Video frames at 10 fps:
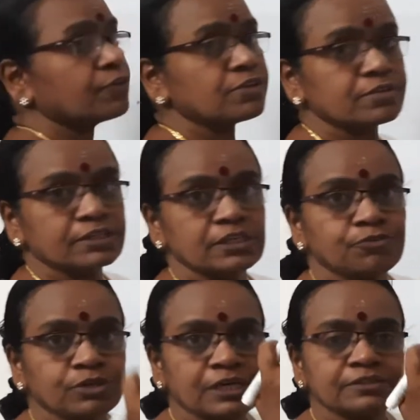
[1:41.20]
of the section,
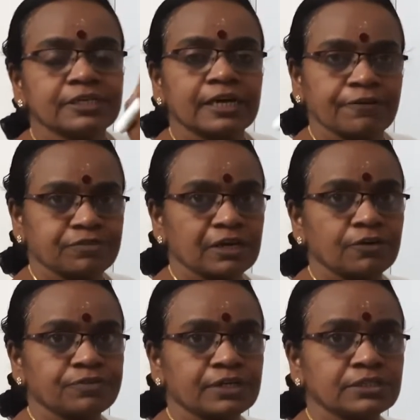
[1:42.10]
if you consider left side
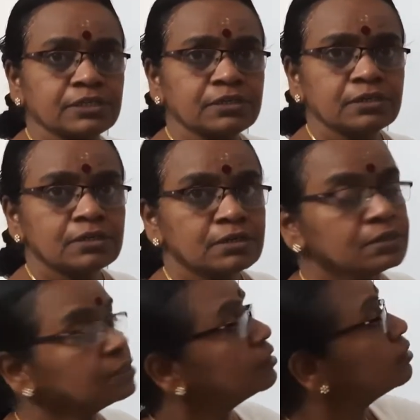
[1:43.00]
of section,
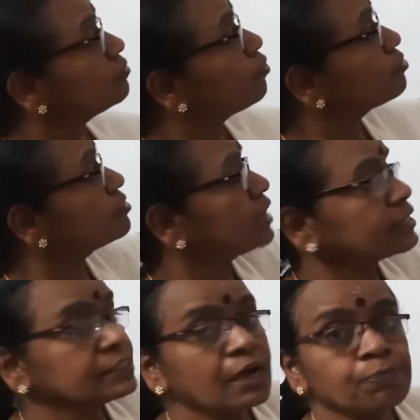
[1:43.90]
forces
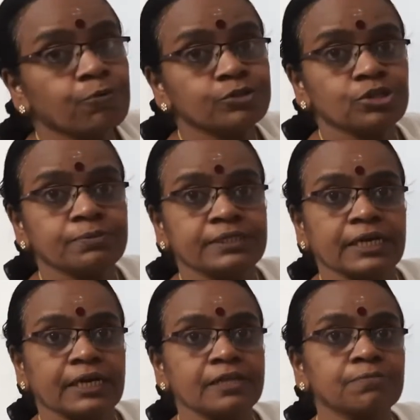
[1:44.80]
acting upward should be
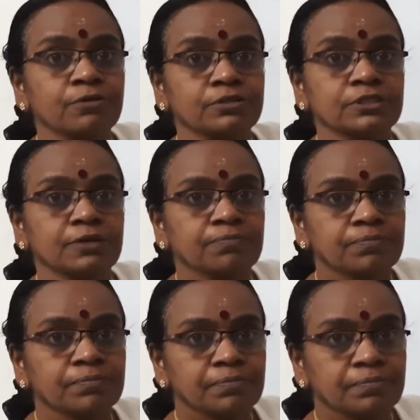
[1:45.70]
taken as positive.
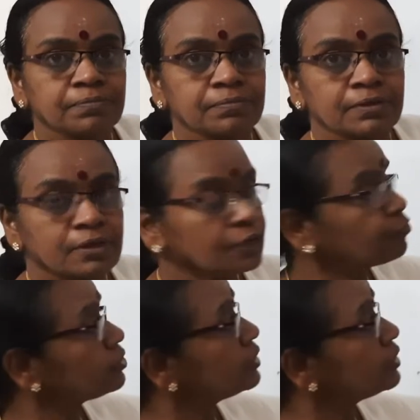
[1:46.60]
If you